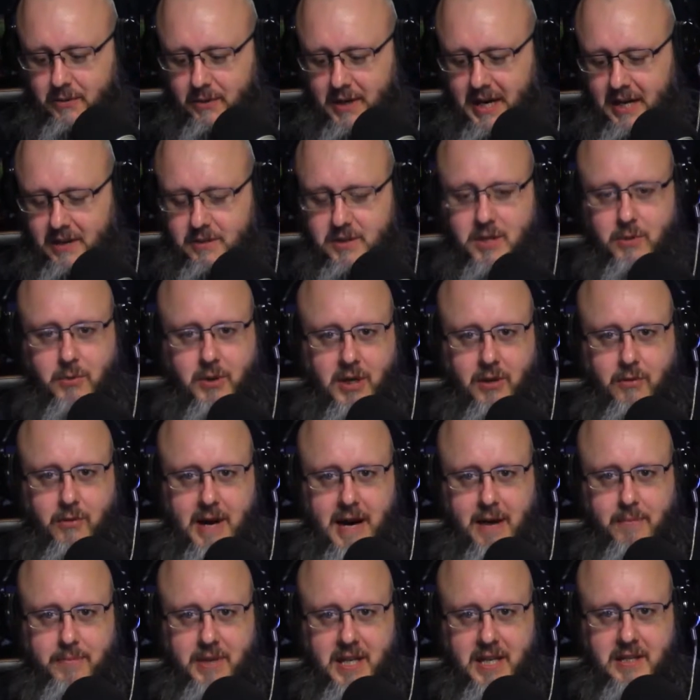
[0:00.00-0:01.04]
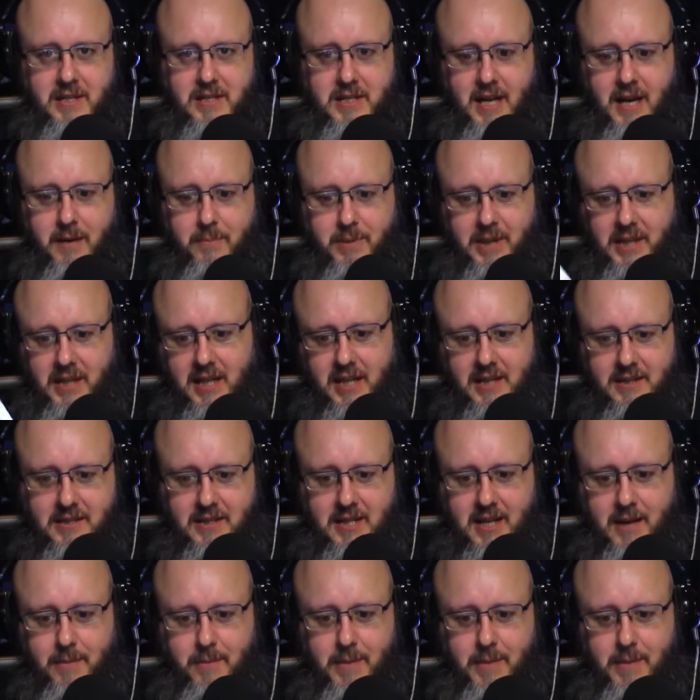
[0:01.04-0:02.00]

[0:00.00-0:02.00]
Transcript: round so we can wrap things up and get